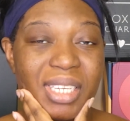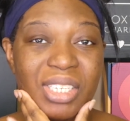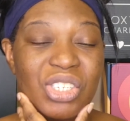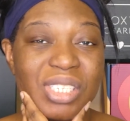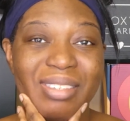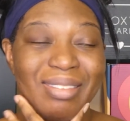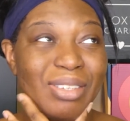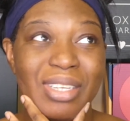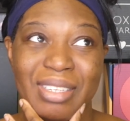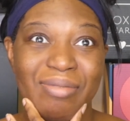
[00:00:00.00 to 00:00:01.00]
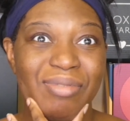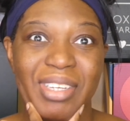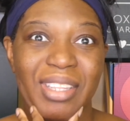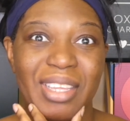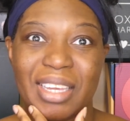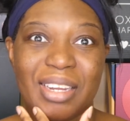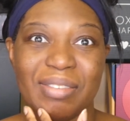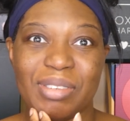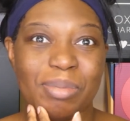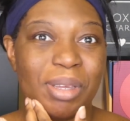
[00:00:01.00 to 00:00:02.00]
It just doesn't feel thick
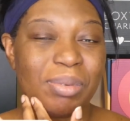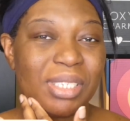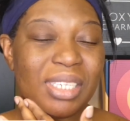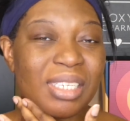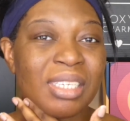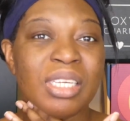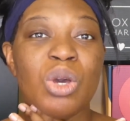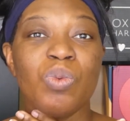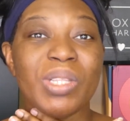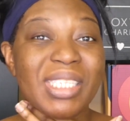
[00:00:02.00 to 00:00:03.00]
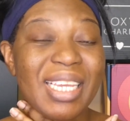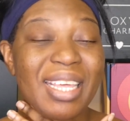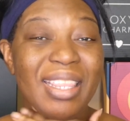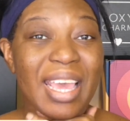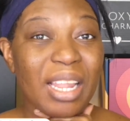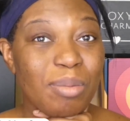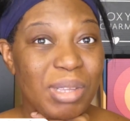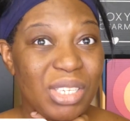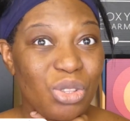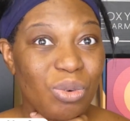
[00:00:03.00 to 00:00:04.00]
enough to be able to withstand the
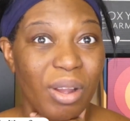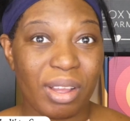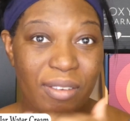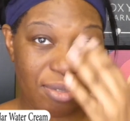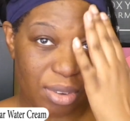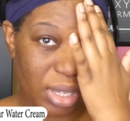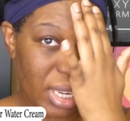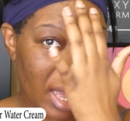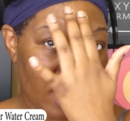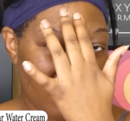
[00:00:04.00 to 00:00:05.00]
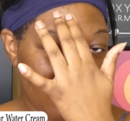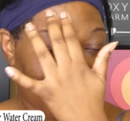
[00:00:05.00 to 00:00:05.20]
elements throughout a full day.